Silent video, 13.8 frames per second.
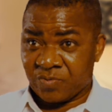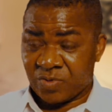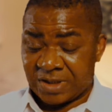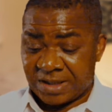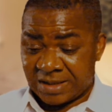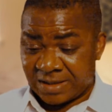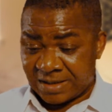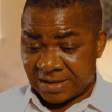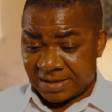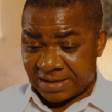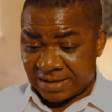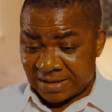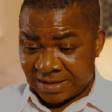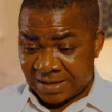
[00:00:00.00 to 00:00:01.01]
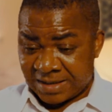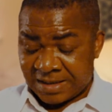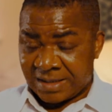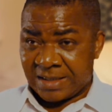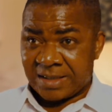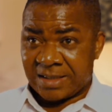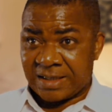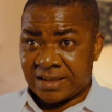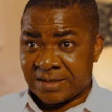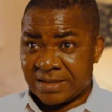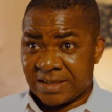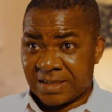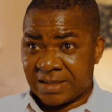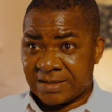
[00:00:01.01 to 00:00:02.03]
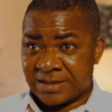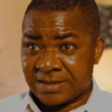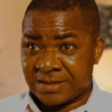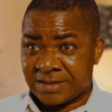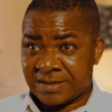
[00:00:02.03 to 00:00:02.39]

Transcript: within 30 days